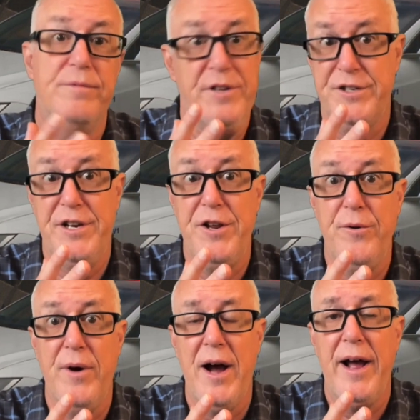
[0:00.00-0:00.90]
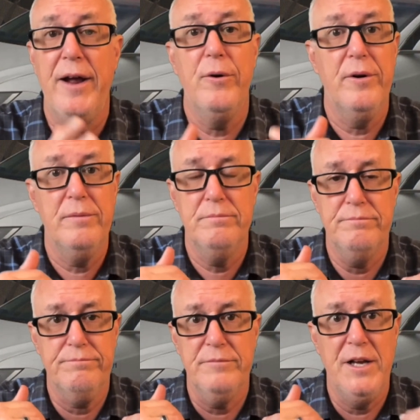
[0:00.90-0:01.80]
is DUI or
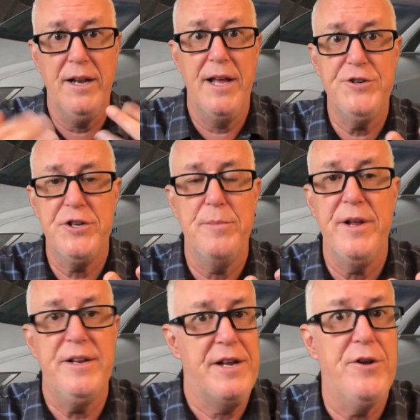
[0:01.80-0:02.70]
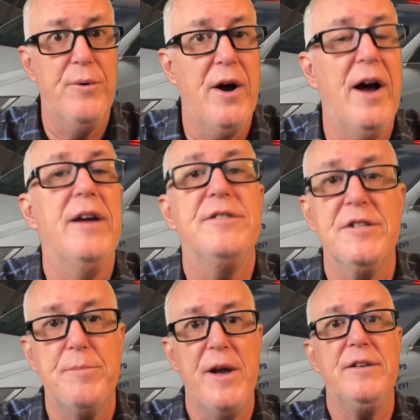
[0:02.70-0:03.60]
alleged to be DUI,
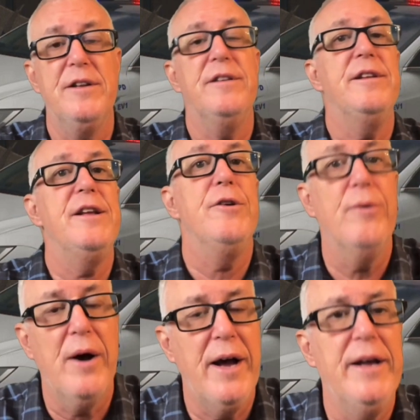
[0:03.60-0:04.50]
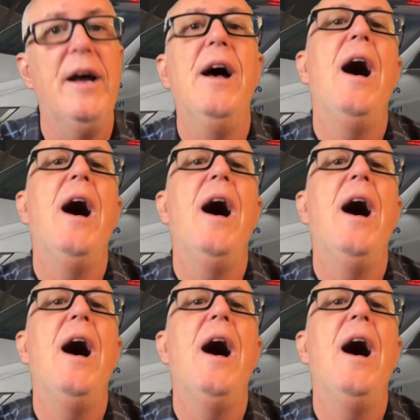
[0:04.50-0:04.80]
suspected DUI,